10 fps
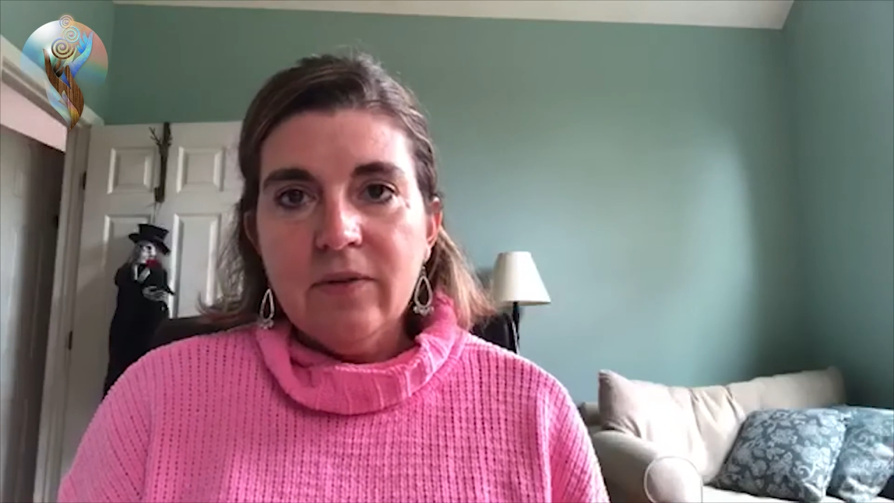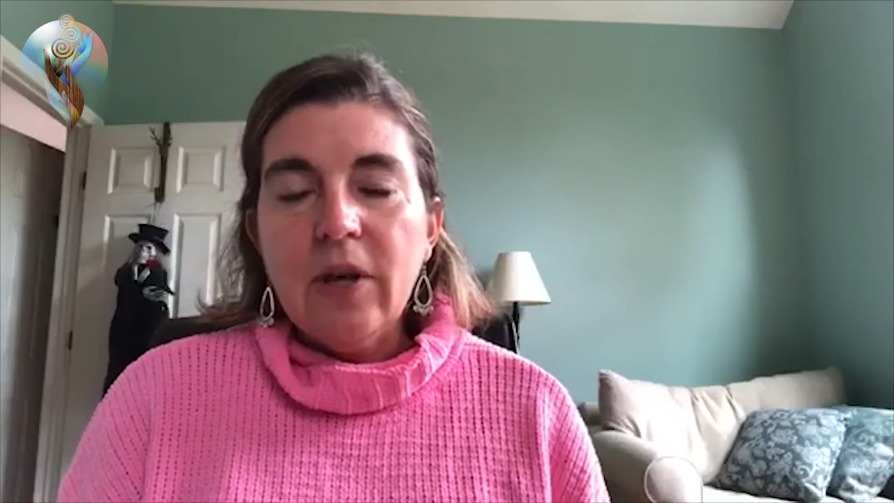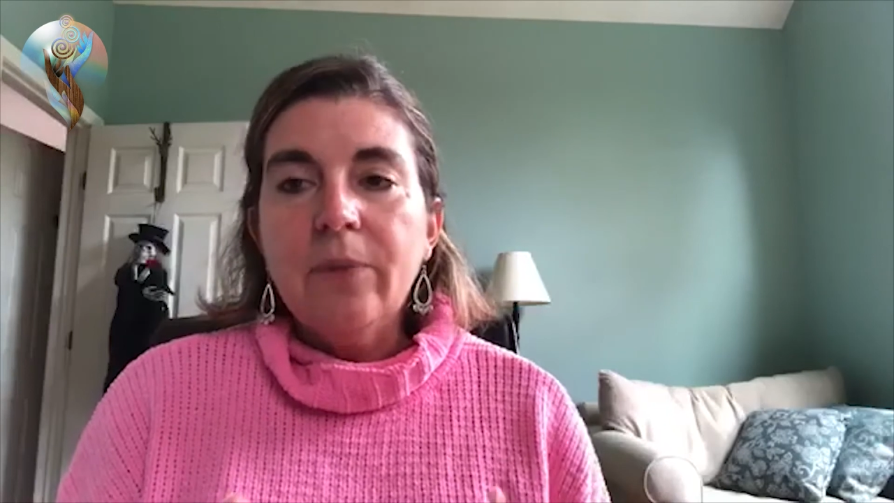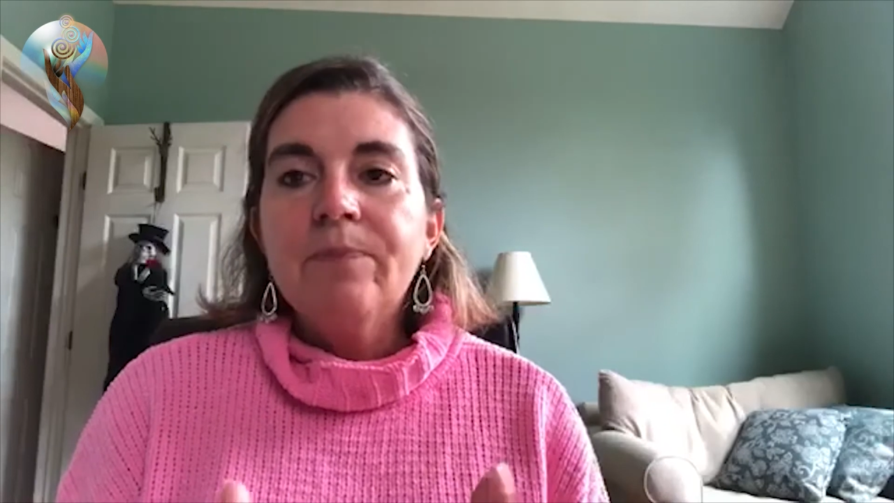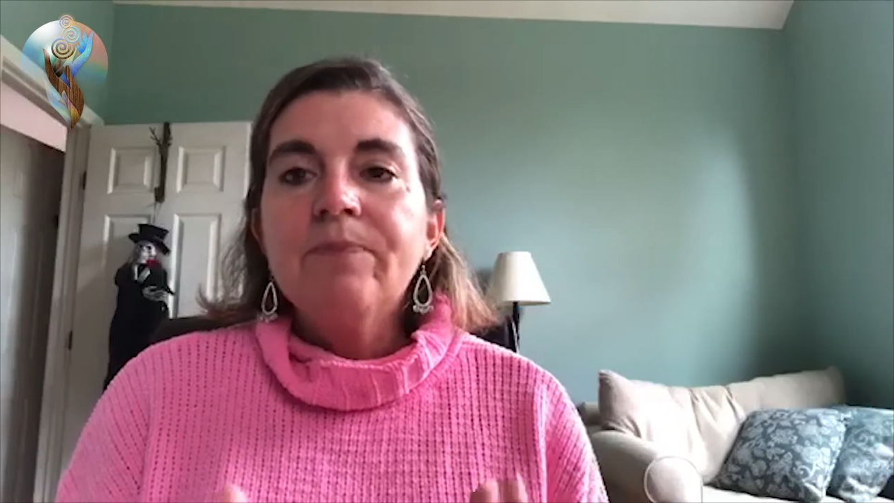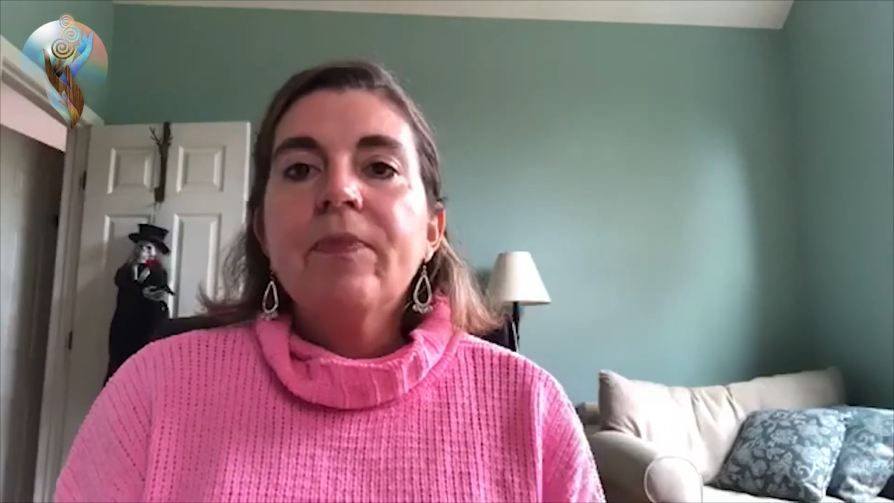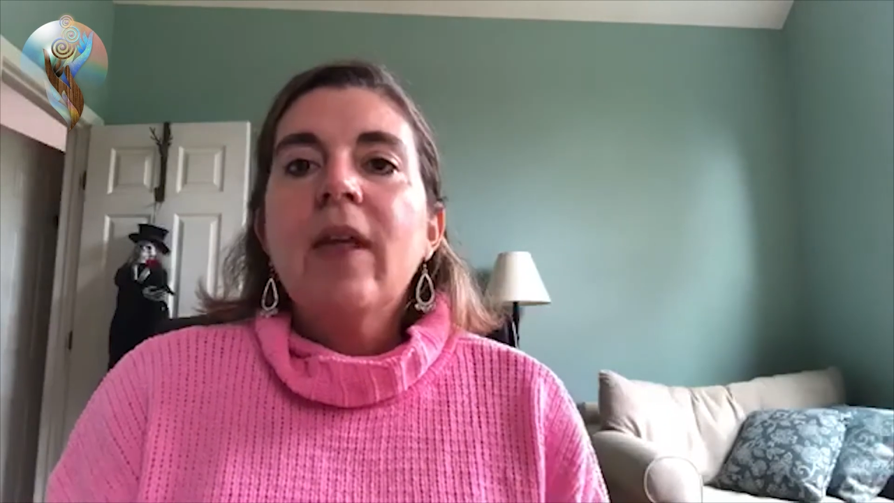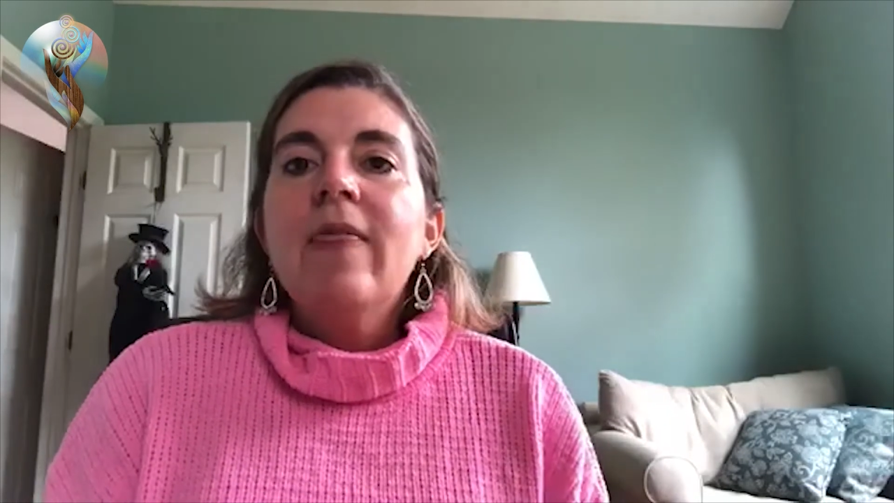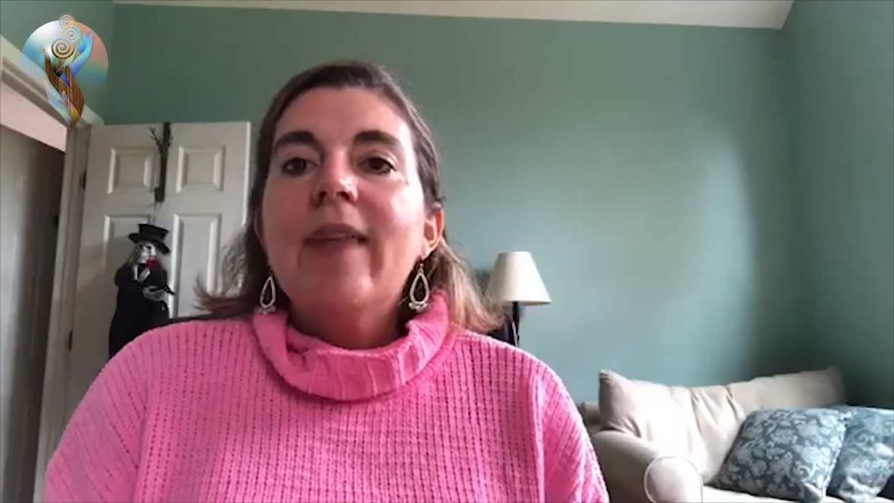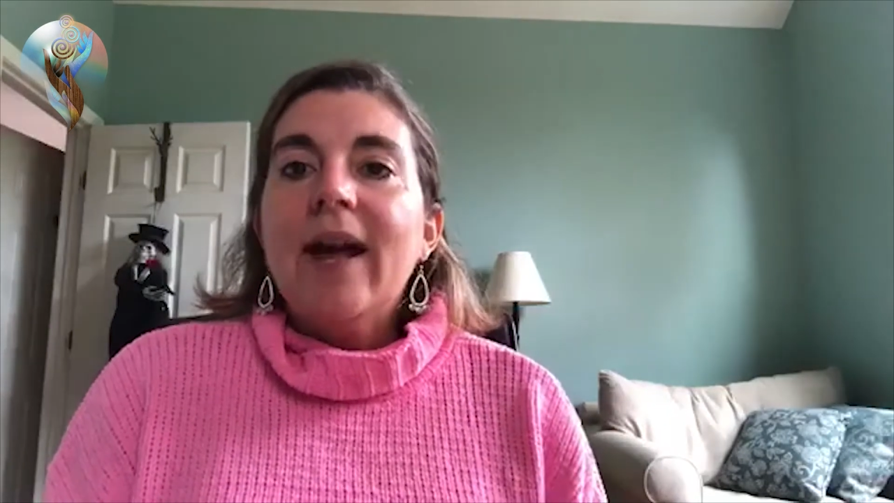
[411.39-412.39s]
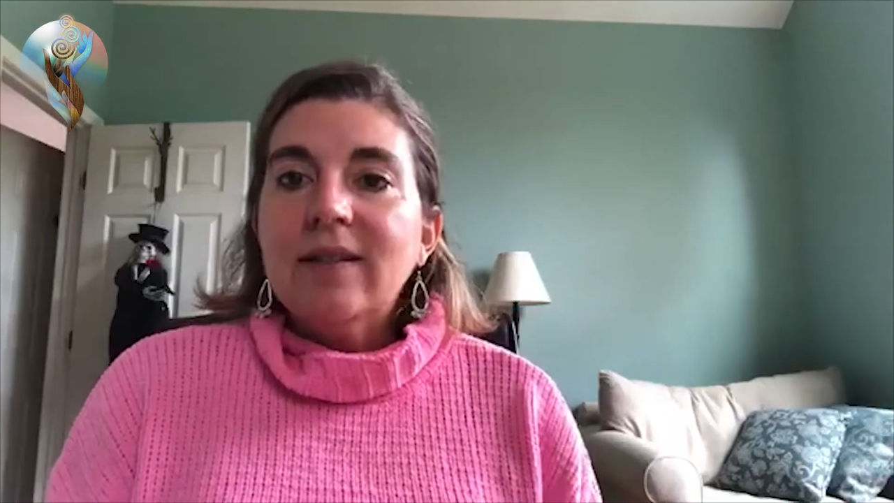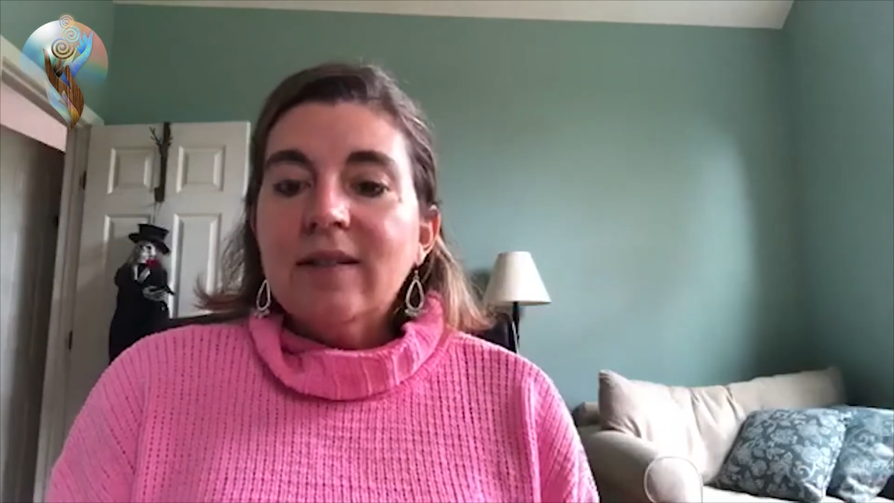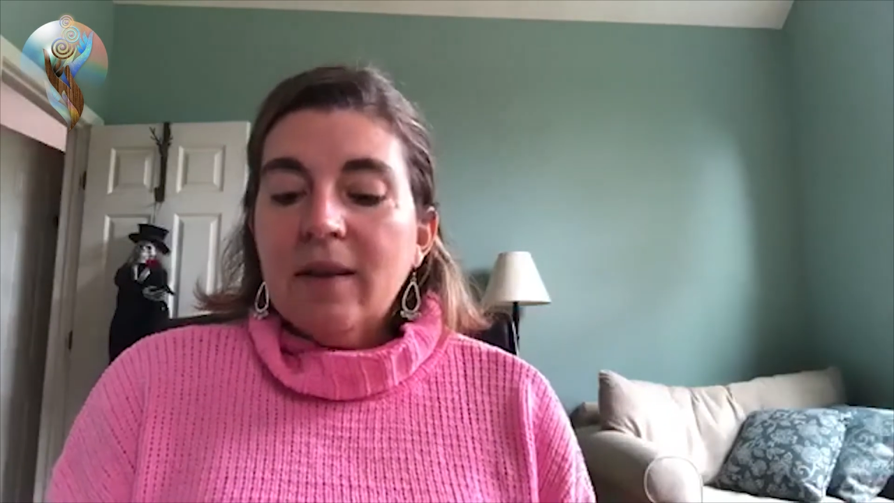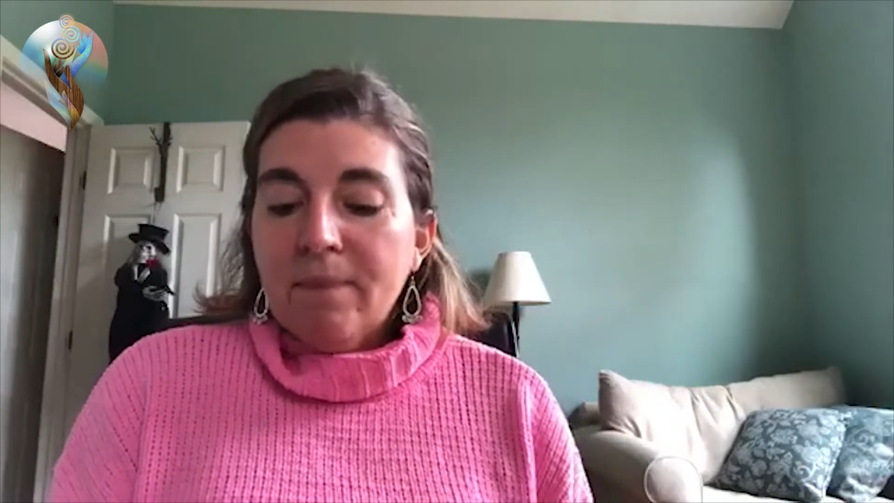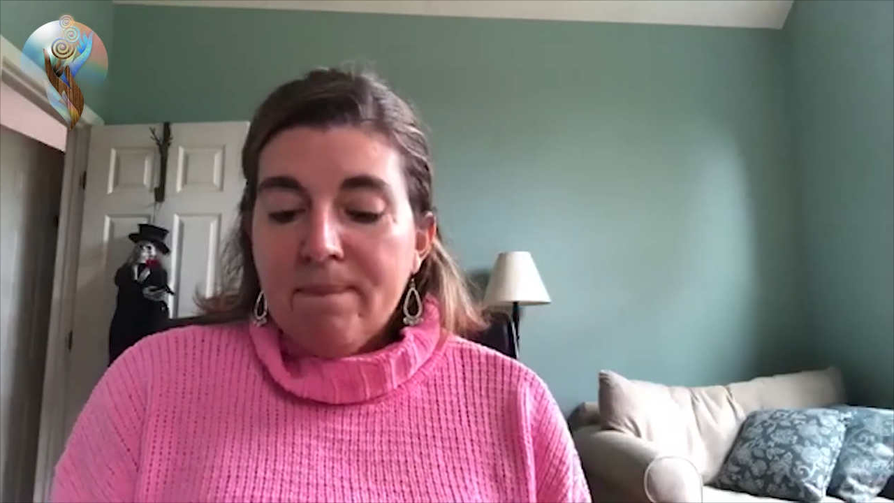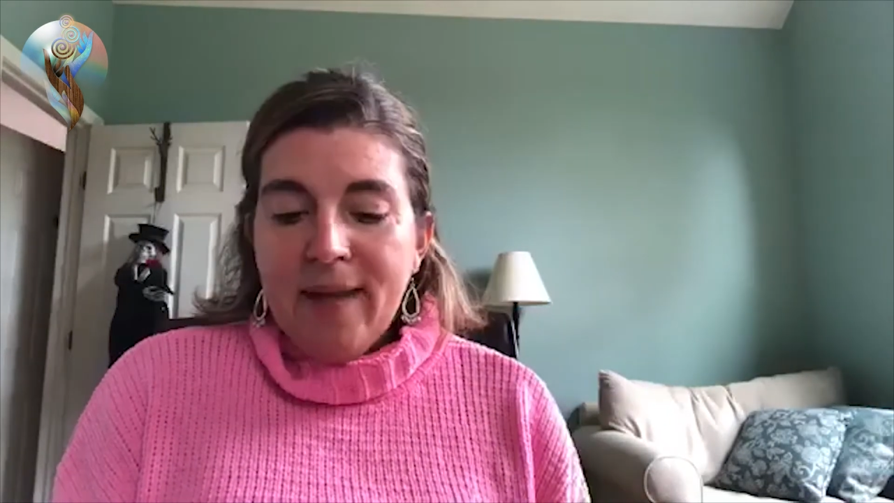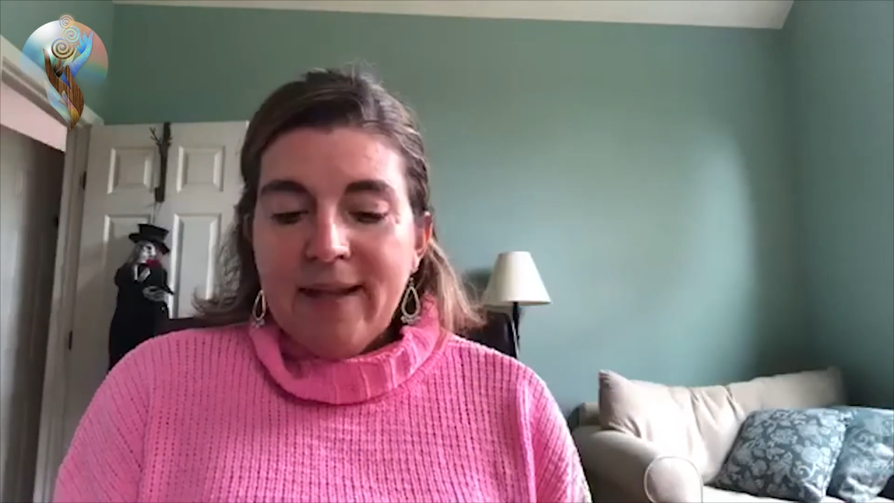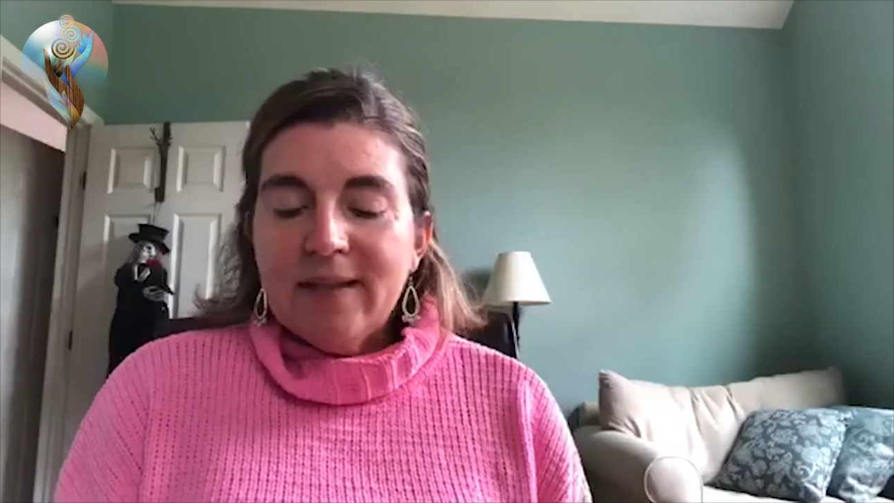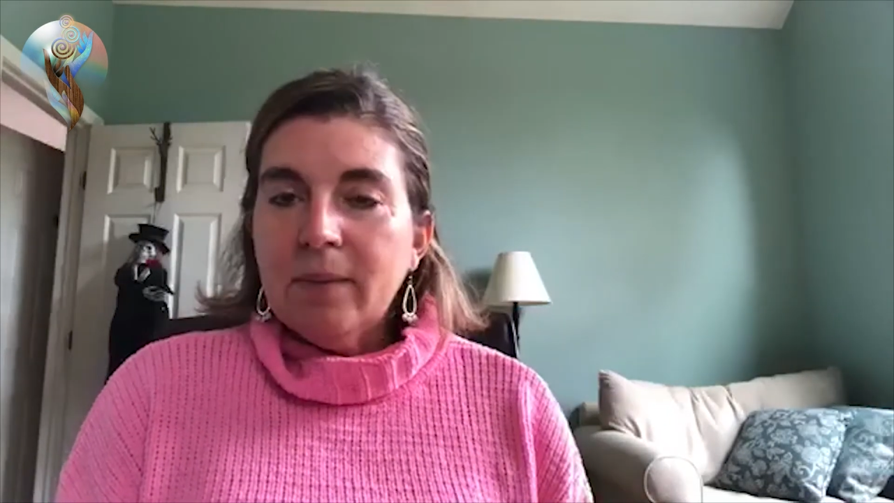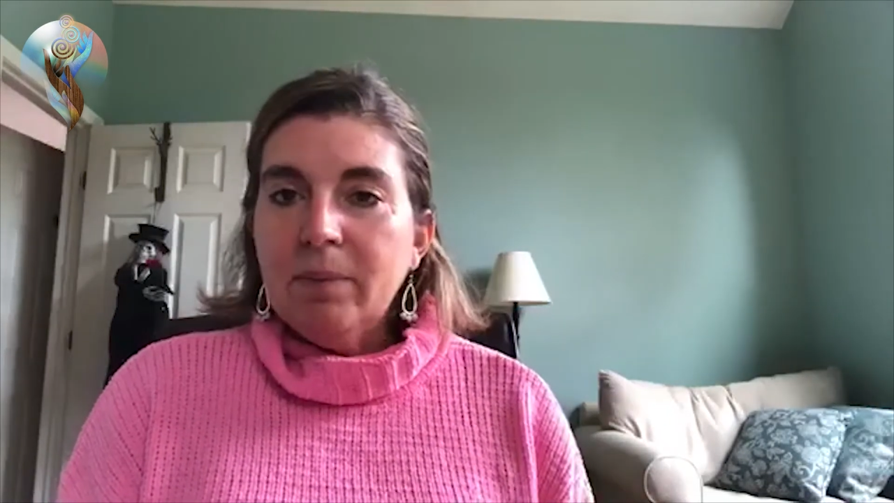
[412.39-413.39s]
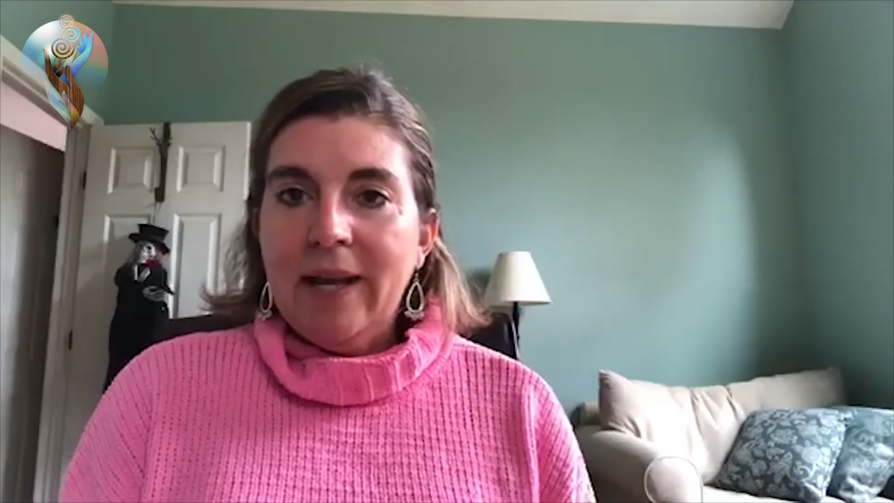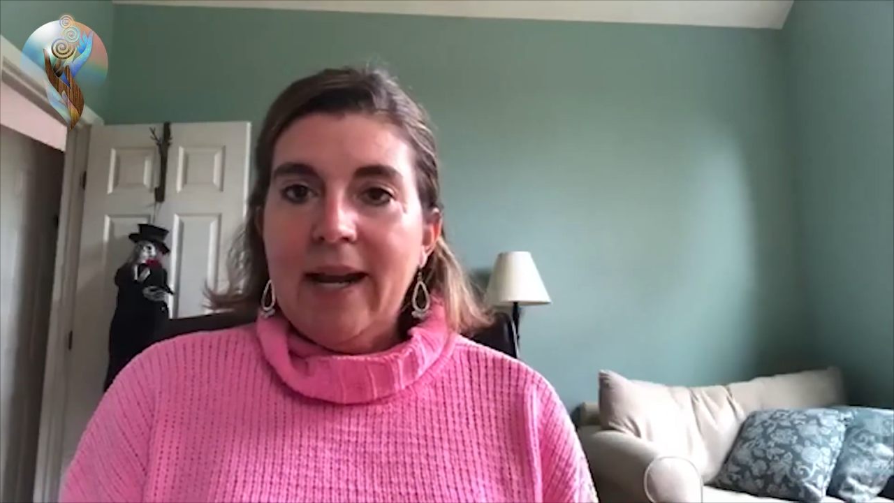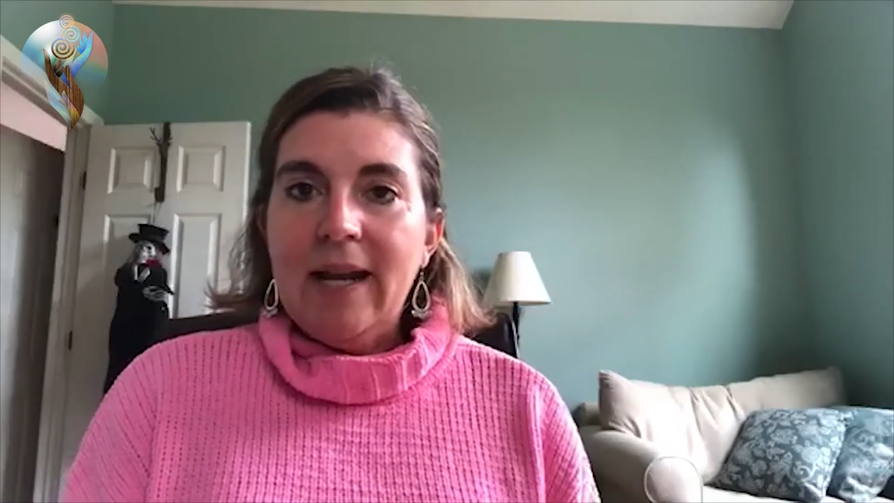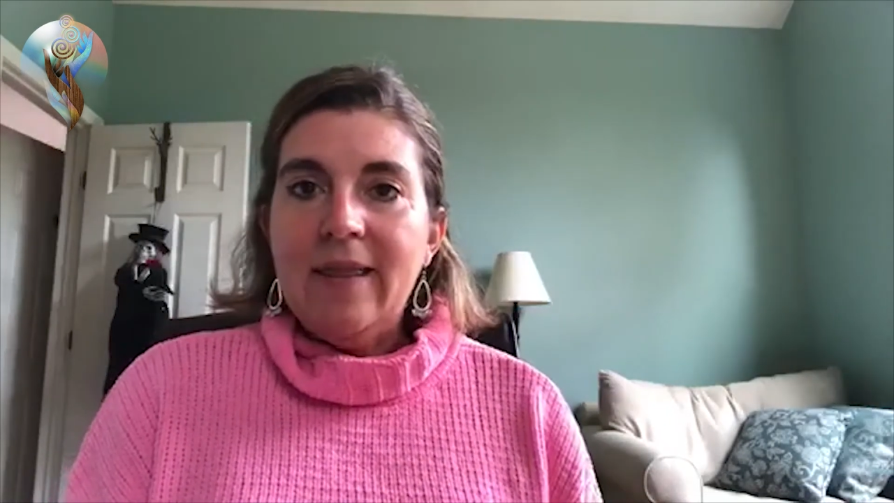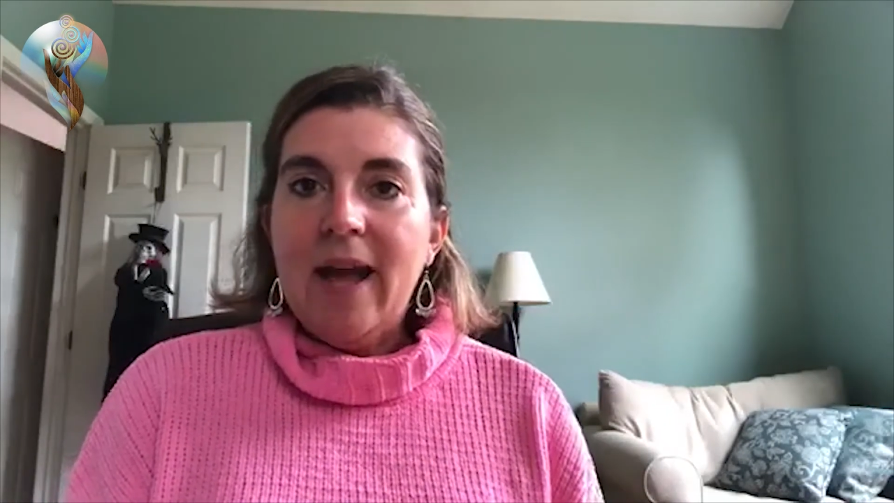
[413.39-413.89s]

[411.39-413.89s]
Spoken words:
So that's the plan.